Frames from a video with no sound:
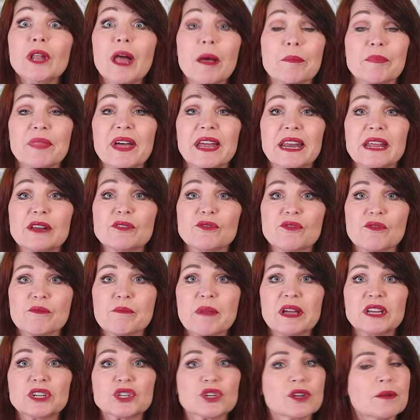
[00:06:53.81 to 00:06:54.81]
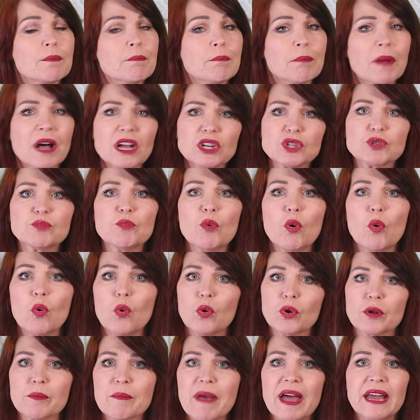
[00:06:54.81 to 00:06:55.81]
up that information much more
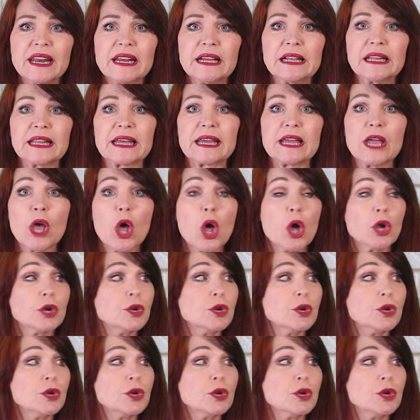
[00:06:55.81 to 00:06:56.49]
automatically